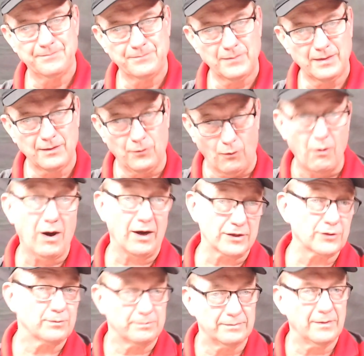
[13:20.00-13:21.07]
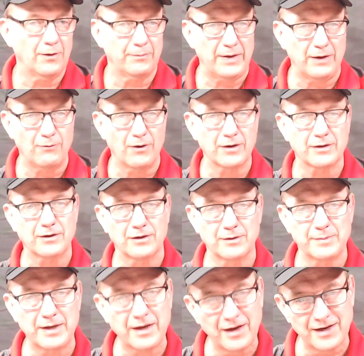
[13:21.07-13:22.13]
opaque watercolor,
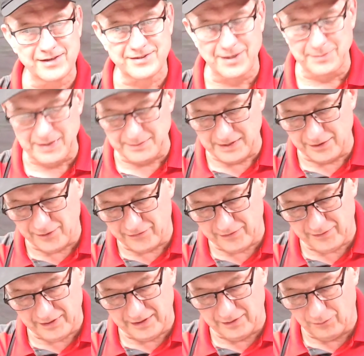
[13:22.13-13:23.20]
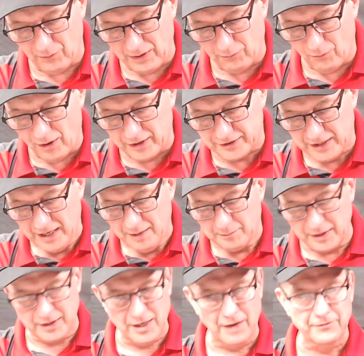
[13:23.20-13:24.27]
because sometimes I use it in a wet wash, but
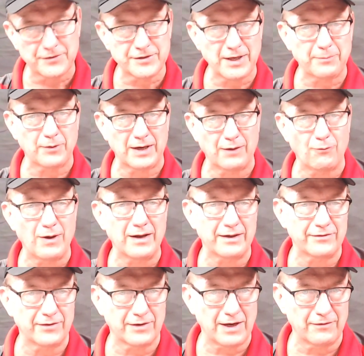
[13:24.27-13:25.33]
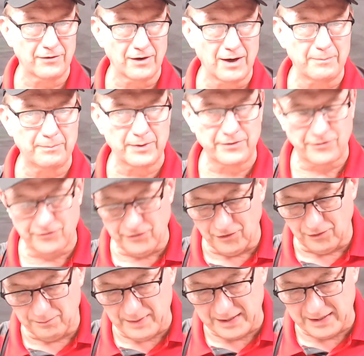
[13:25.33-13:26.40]
it covers up what I want it to cover up, but still
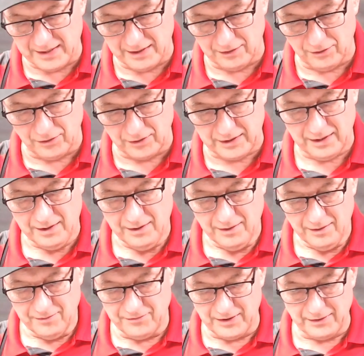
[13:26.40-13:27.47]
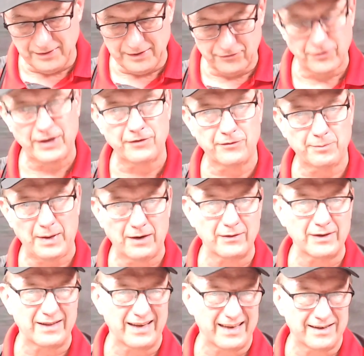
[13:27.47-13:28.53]
making it look very transparent,
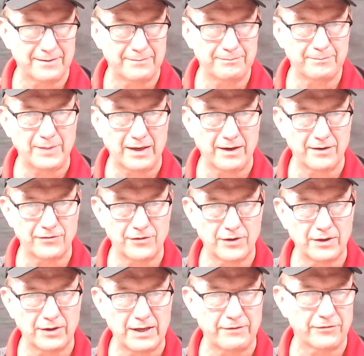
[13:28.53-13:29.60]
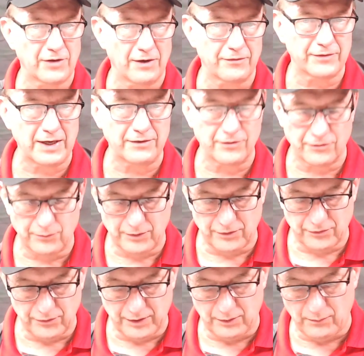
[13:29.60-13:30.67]
like, because you can have soft edges when you're
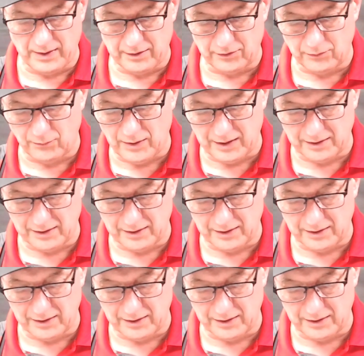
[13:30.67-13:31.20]
doing wet in the wet.